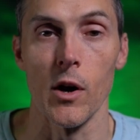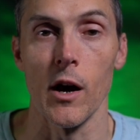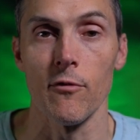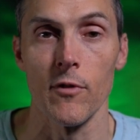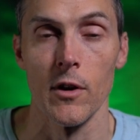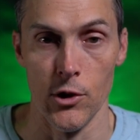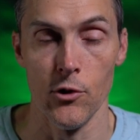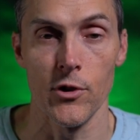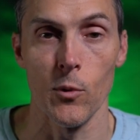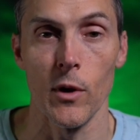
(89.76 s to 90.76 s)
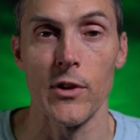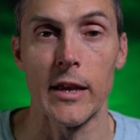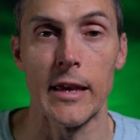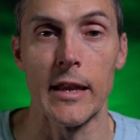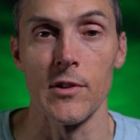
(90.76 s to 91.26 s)
off. Usually once I
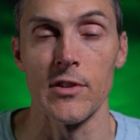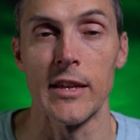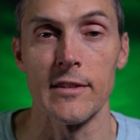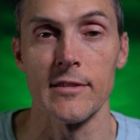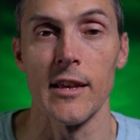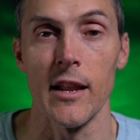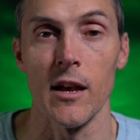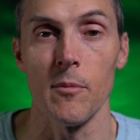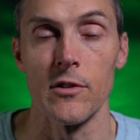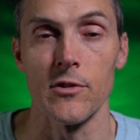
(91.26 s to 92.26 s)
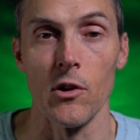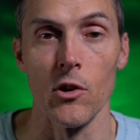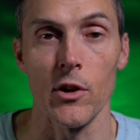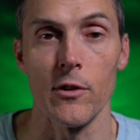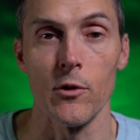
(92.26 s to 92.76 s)
get the scene set up and start
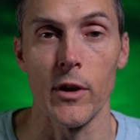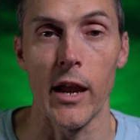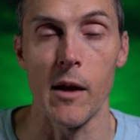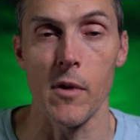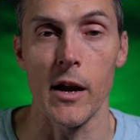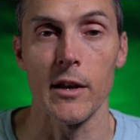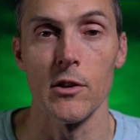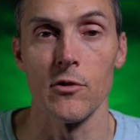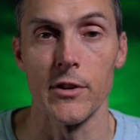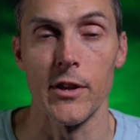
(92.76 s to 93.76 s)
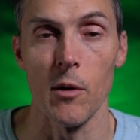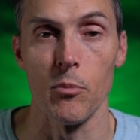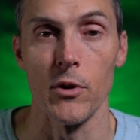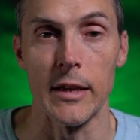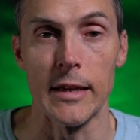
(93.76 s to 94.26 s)
looking through camera, I can usually tell
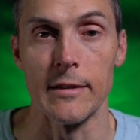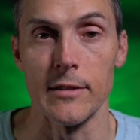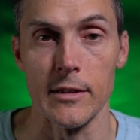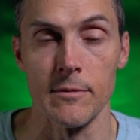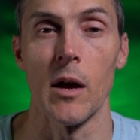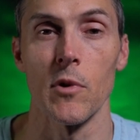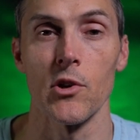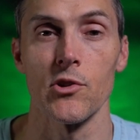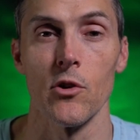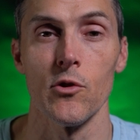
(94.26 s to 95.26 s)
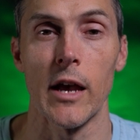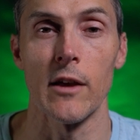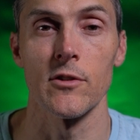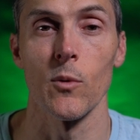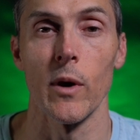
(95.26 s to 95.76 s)
pretty easily. I'm gonna show you
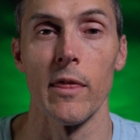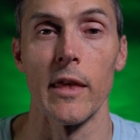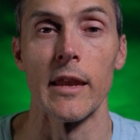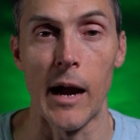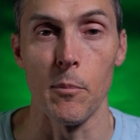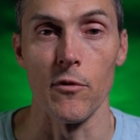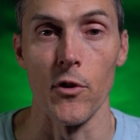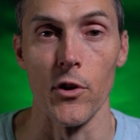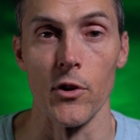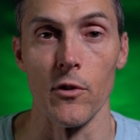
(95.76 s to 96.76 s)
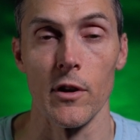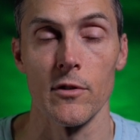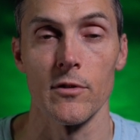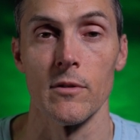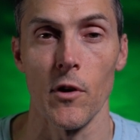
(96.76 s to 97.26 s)
guys the way that I prefer to do this.